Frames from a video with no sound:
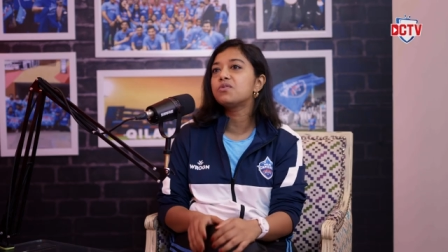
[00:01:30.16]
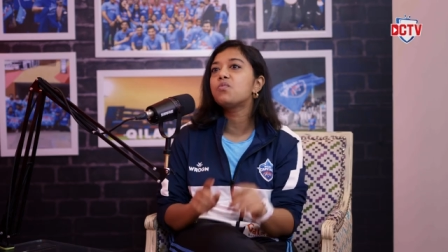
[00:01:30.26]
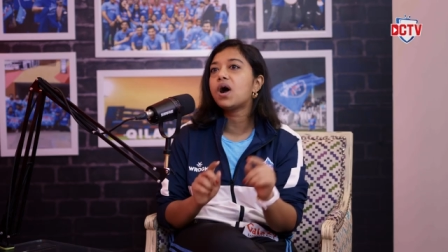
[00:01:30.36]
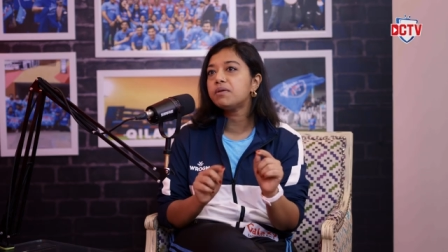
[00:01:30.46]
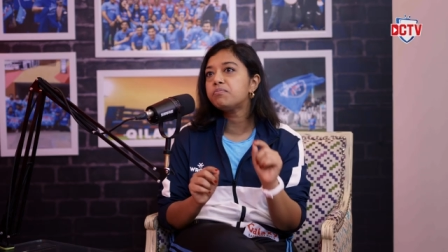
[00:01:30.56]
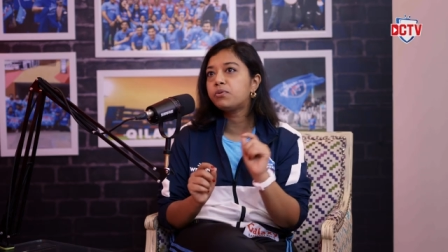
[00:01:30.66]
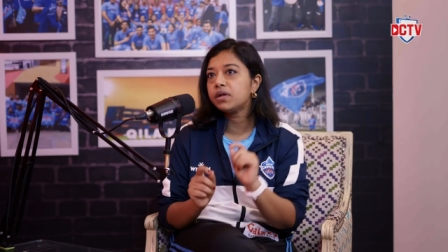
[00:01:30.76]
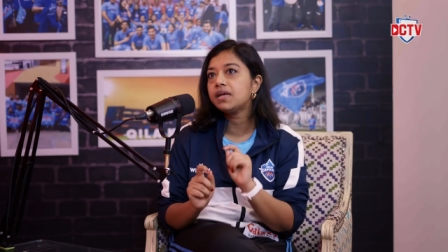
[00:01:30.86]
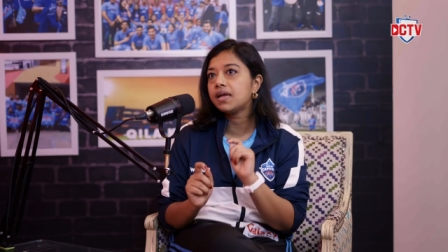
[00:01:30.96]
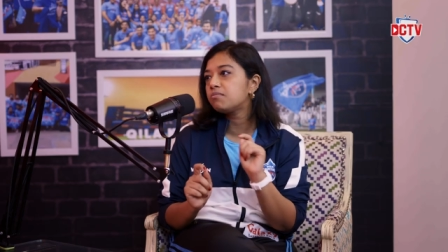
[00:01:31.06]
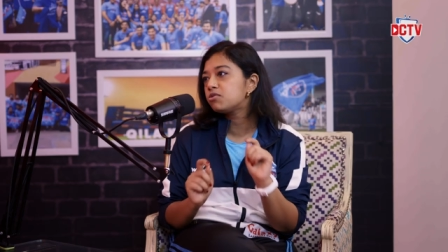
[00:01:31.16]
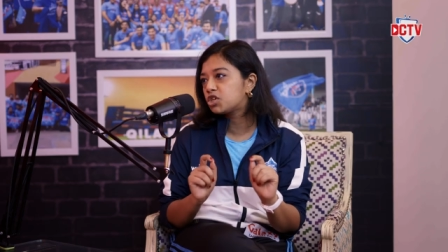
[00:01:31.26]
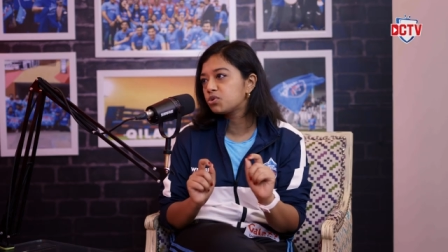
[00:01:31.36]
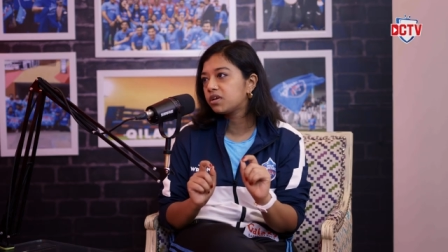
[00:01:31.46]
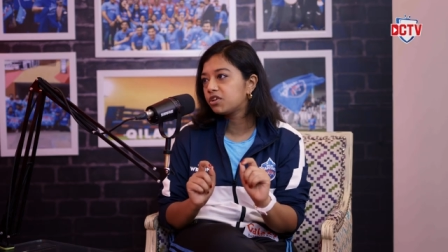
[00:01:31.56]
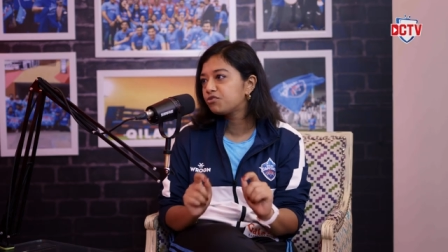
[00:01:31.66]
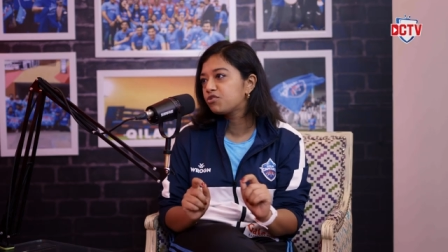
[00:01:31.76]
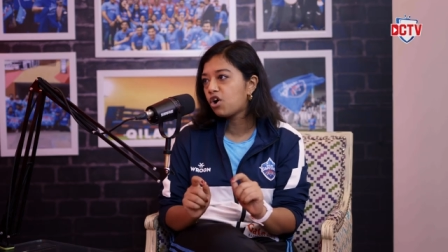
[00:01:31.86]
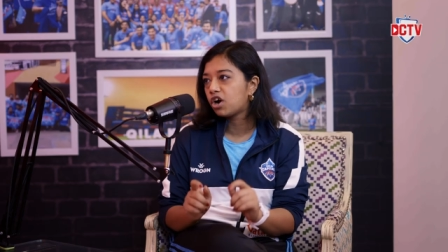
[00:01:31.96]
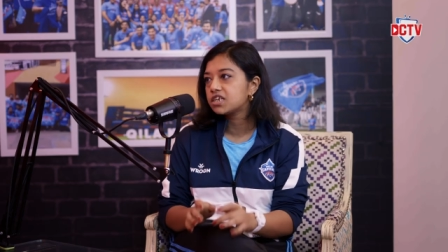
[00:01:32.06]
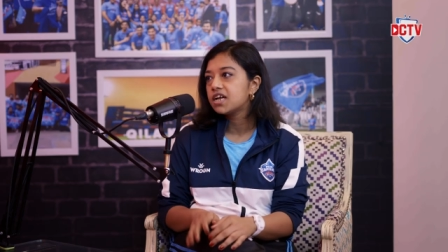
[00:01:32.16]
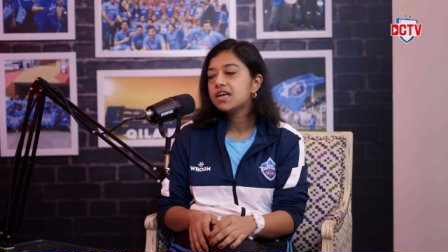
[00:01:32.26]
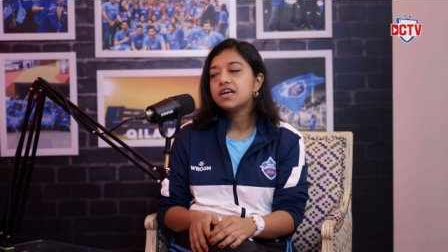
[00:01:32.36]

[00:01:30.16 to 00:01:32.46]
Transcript: the one pre game ritual you've got